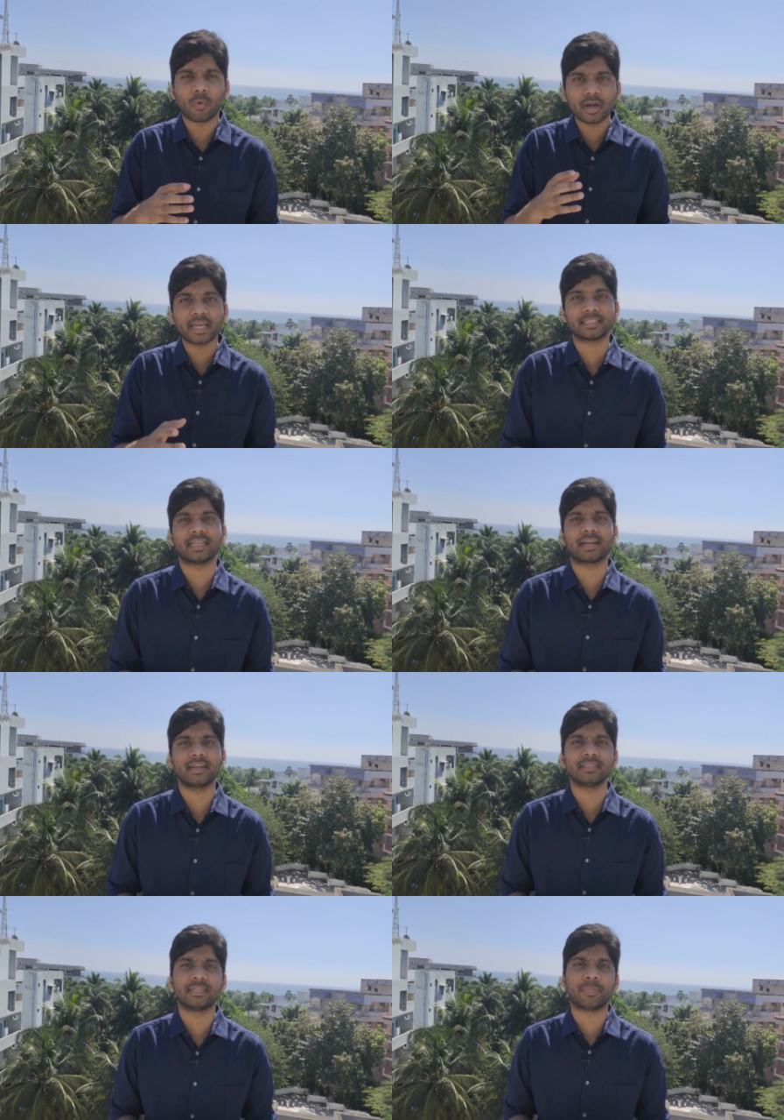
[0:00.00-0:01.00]
What
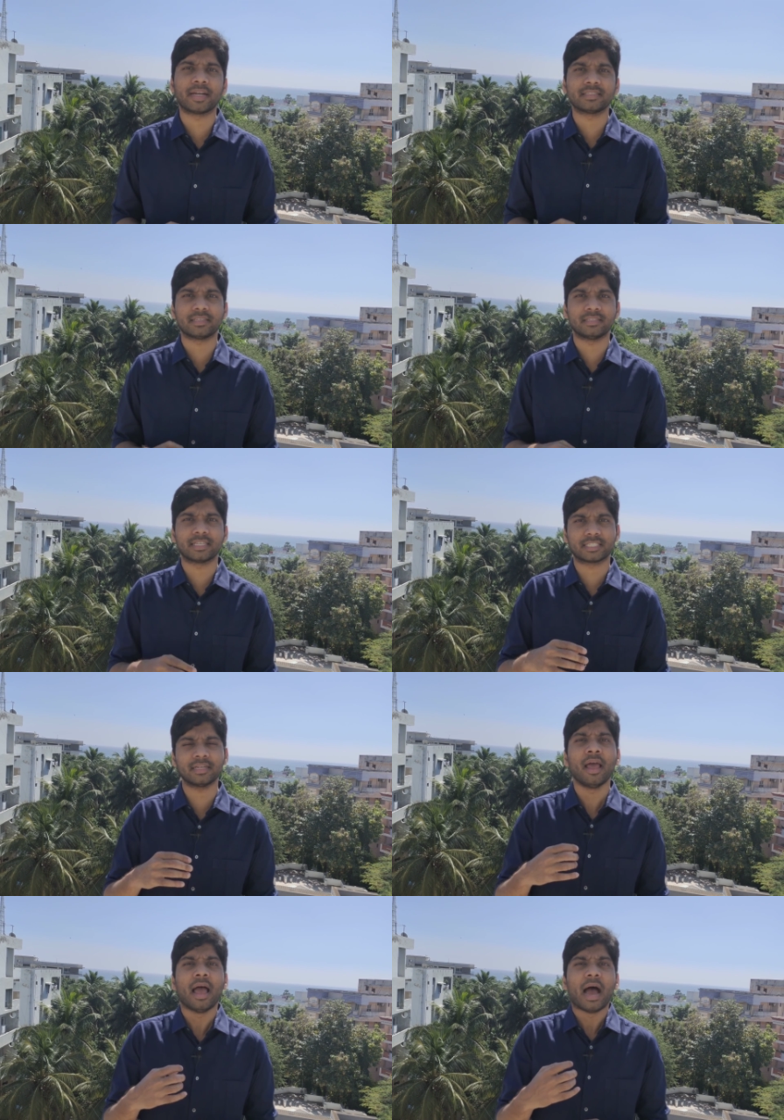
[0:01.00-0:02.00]
exactly is dependency
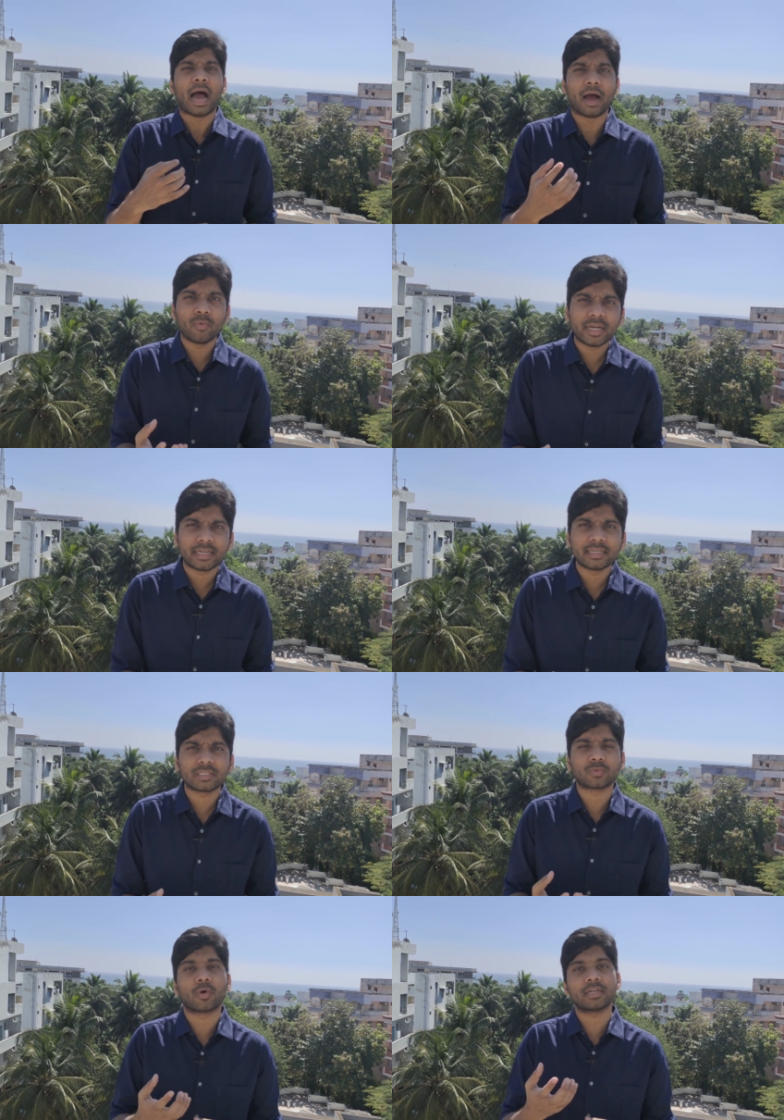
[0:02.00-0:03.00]
injection? How it
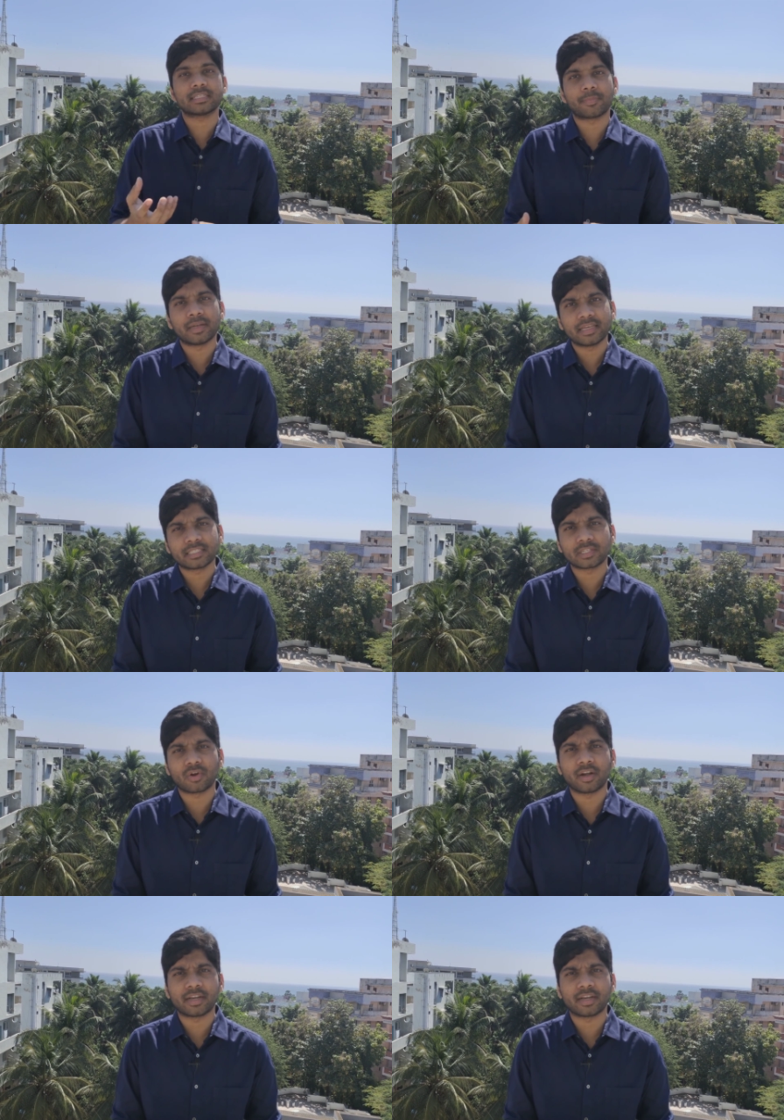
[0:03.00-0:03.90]
does? What is application